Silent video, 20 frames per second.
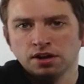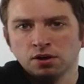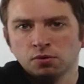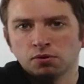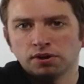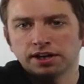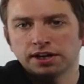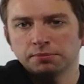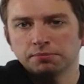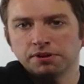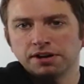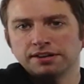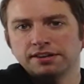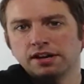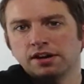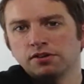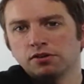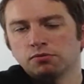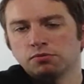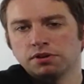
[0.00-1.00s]
We're going to break
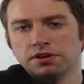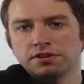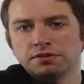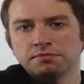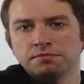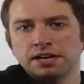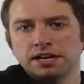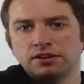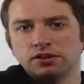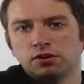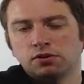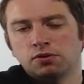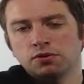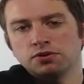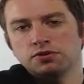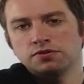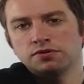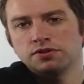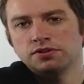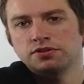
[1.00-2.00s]
down the rhythm and the
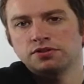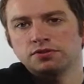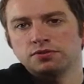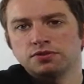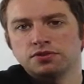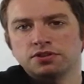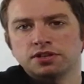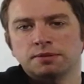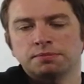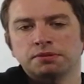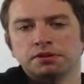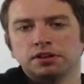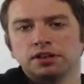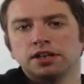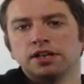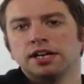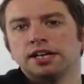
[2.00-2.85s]
chords for this tune separately,